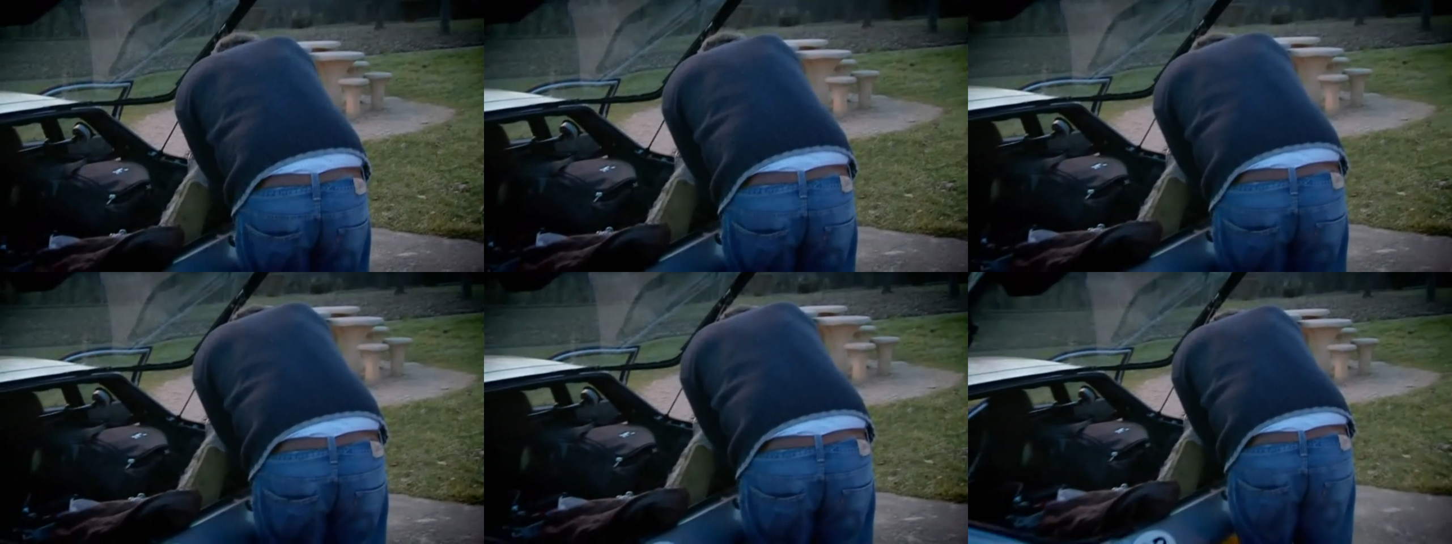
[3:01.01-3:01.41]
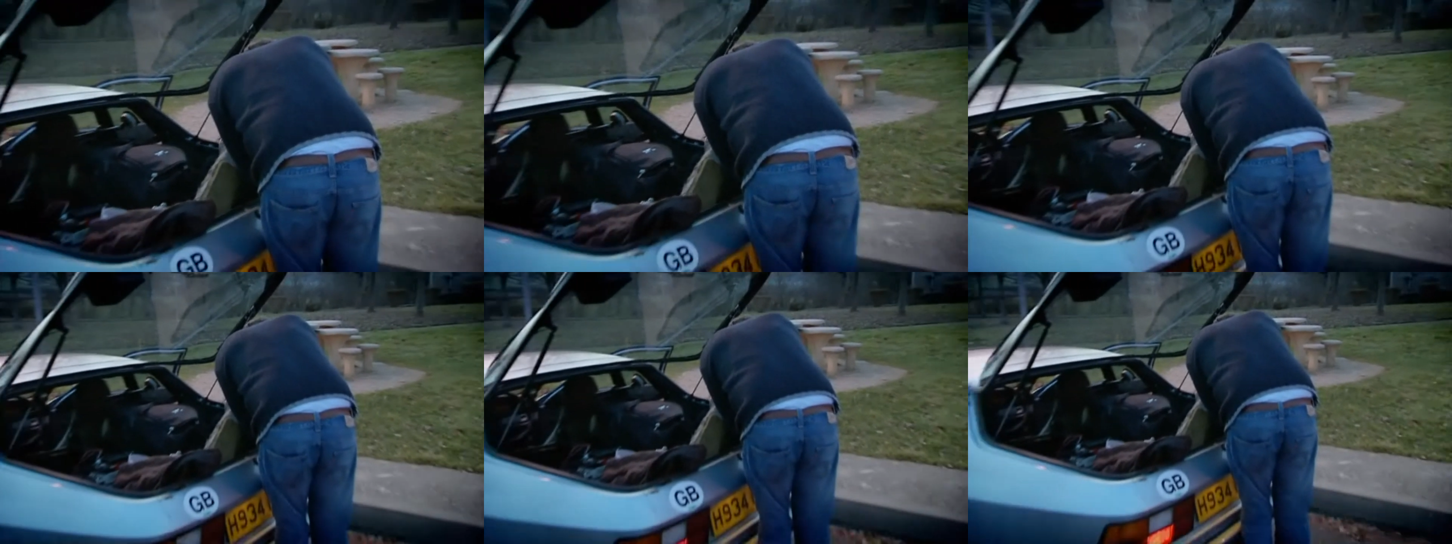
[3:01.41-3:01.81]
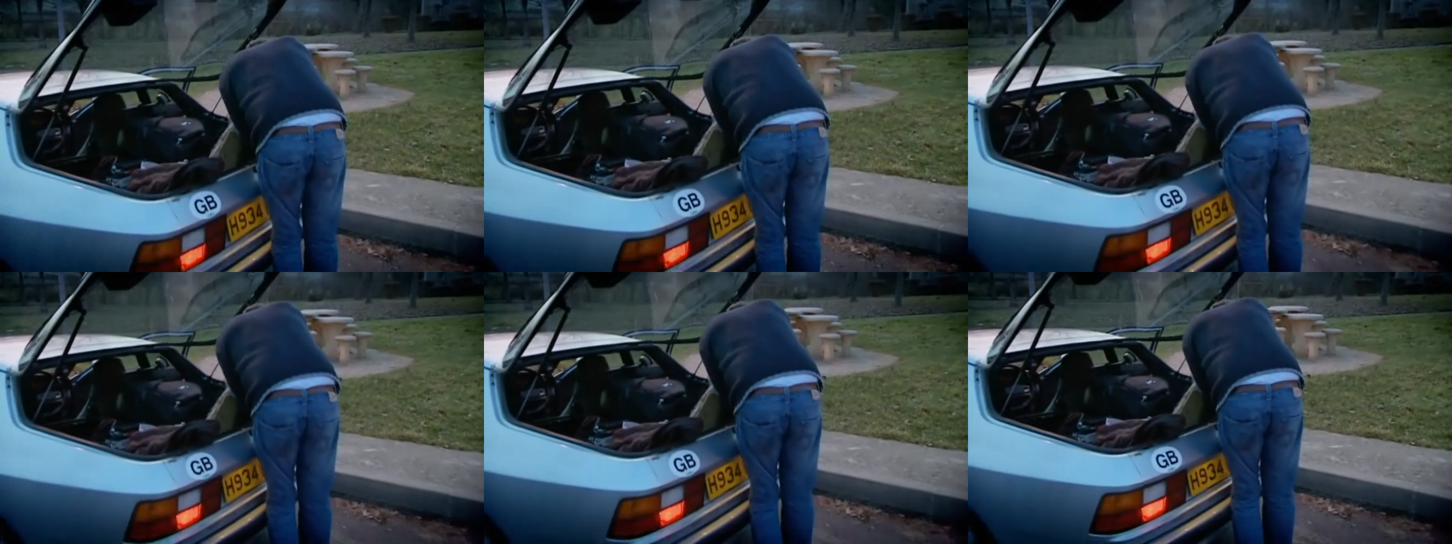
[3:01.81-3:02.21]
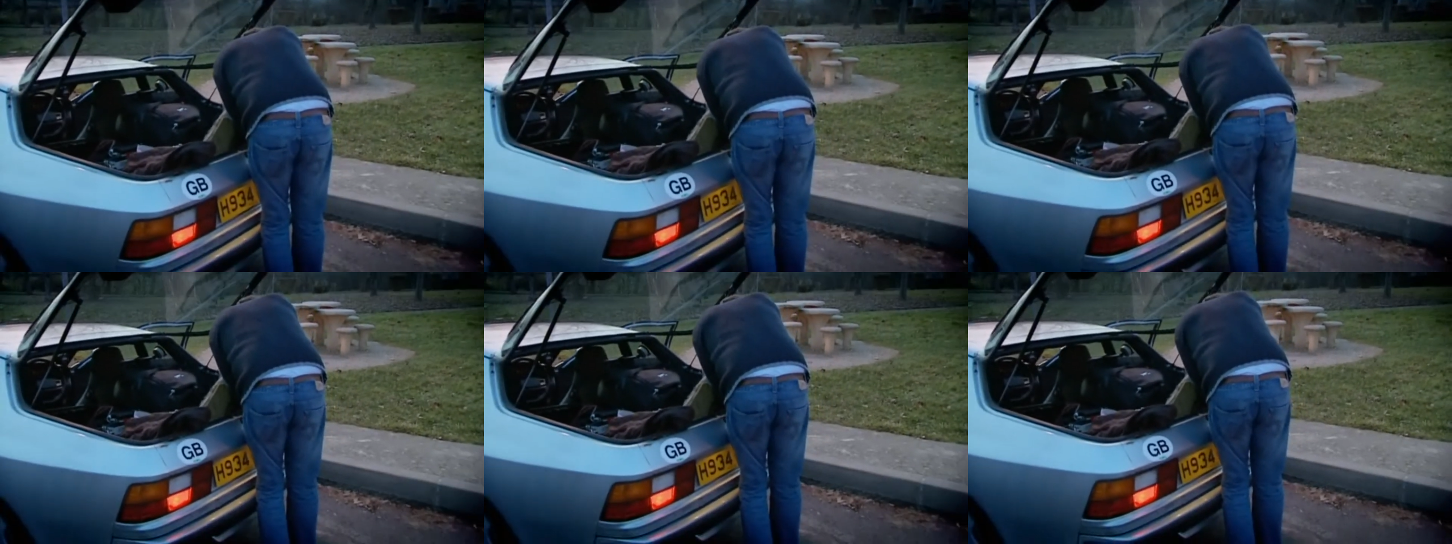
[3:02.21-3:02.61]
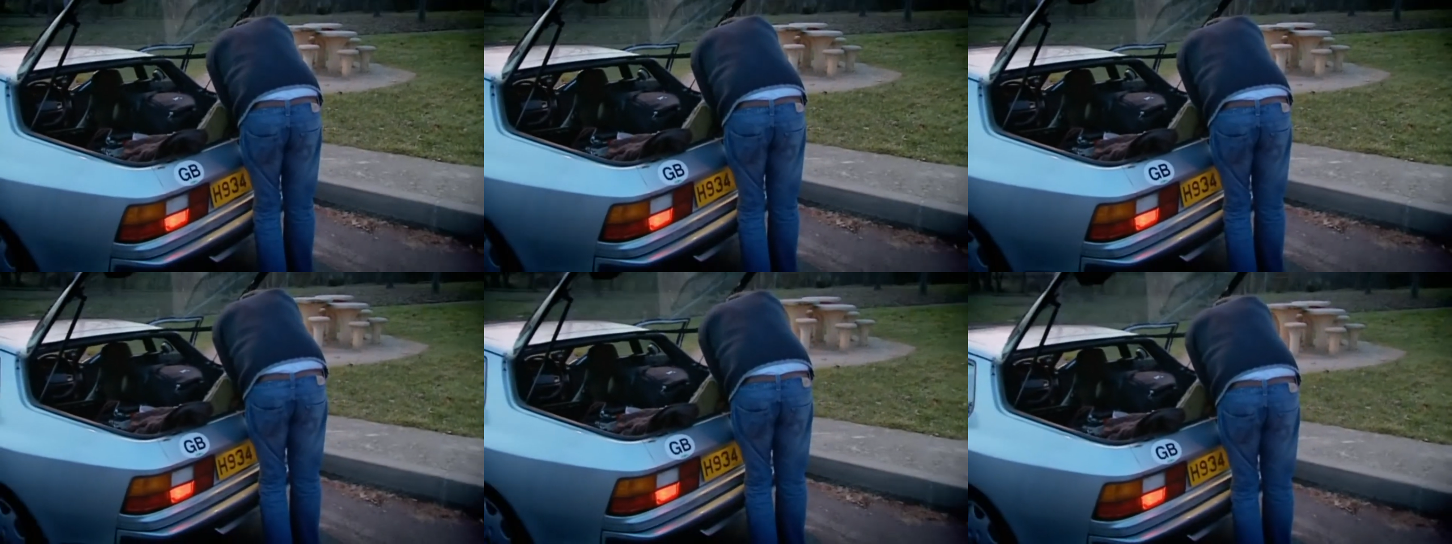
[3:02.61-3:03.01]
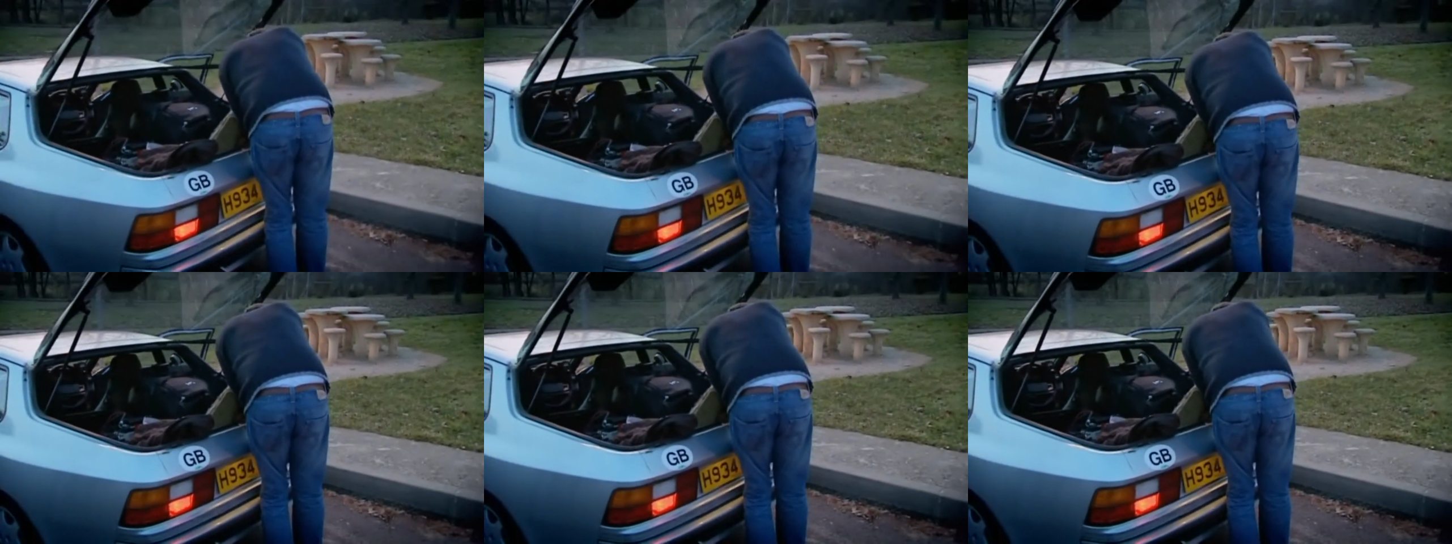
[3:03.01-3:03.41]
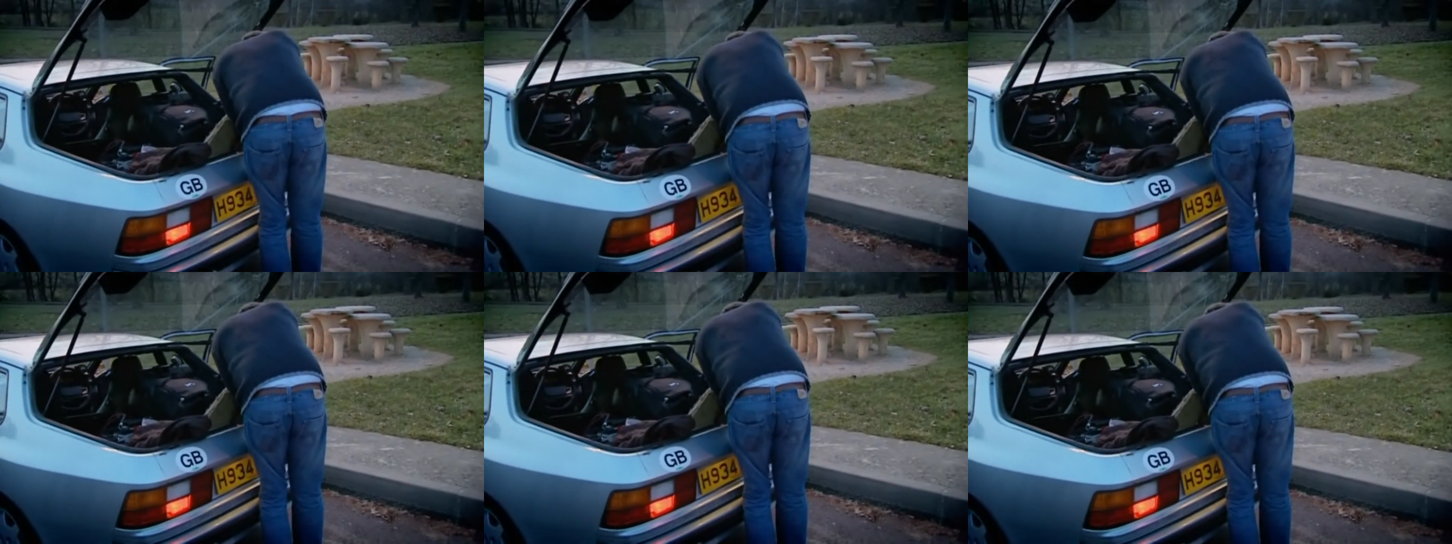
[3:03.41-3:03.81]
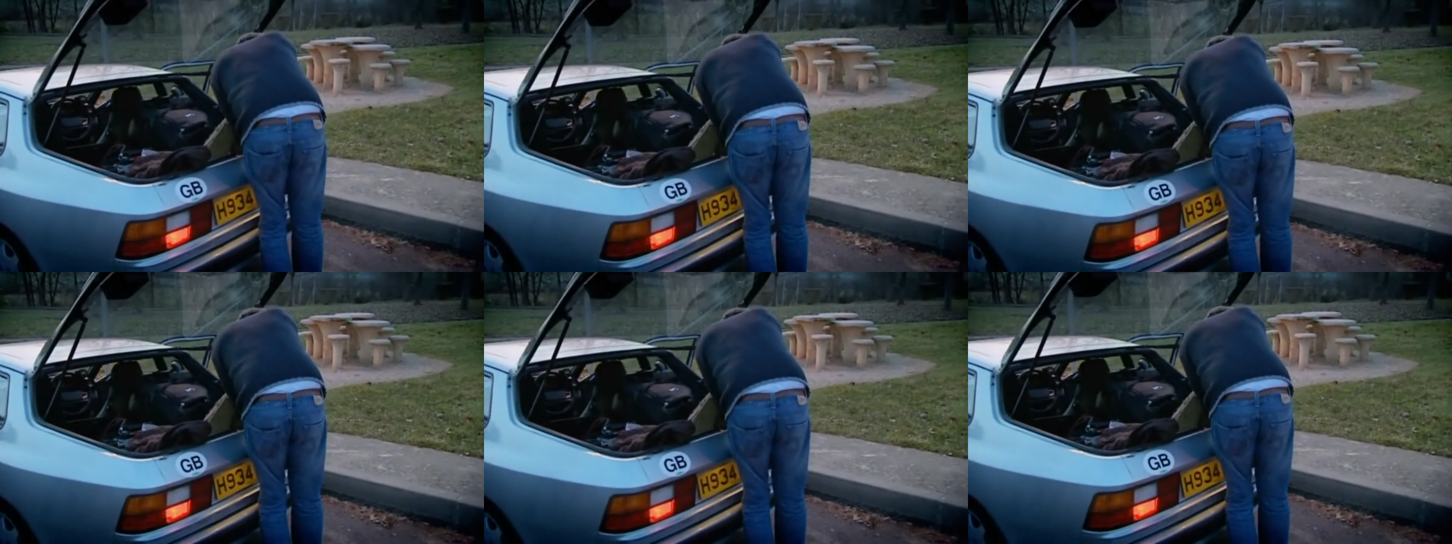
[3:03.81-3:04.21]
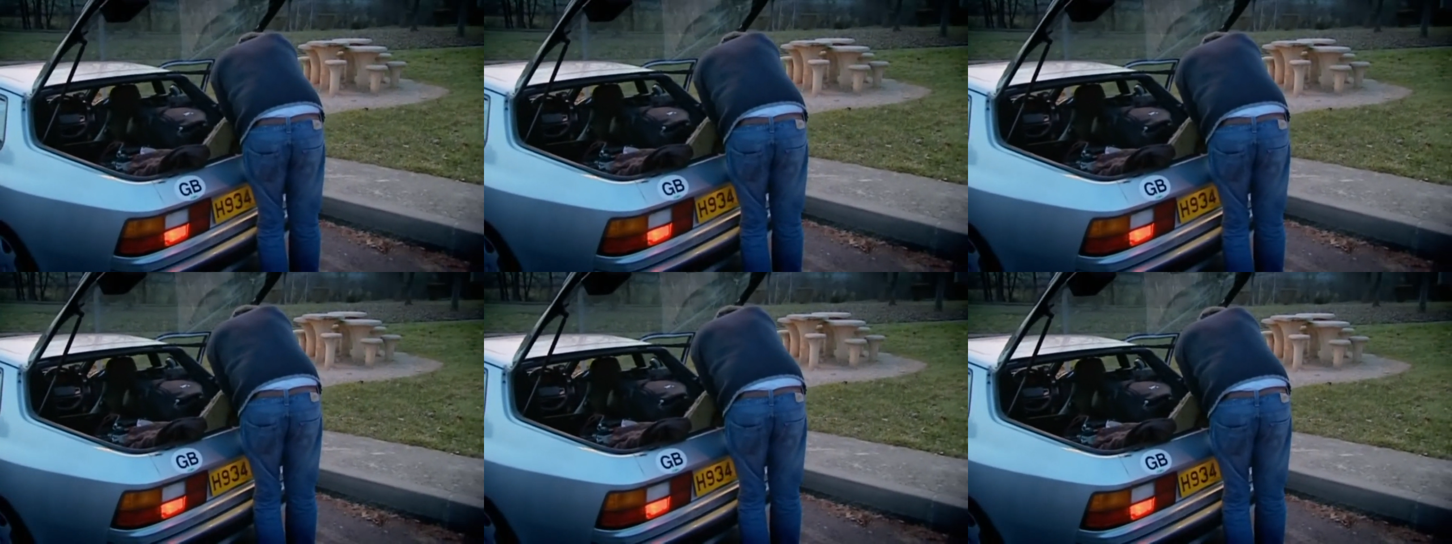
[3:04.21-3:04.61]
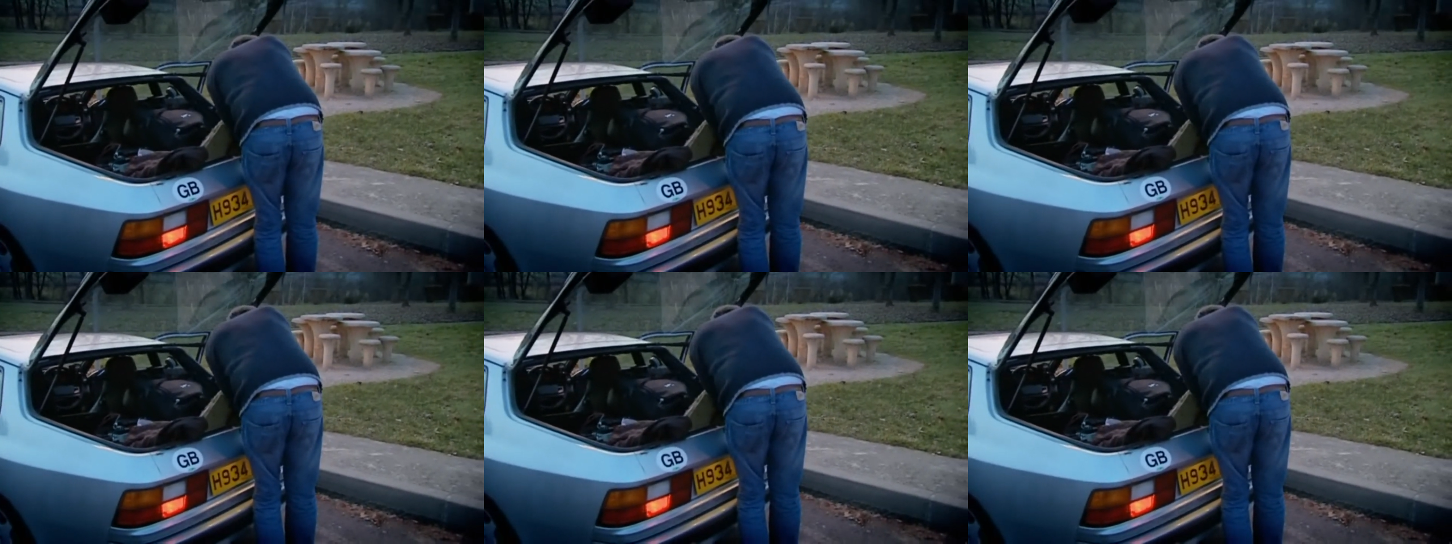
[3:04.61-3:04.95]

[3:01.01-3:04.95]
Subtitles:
(no speaker visible)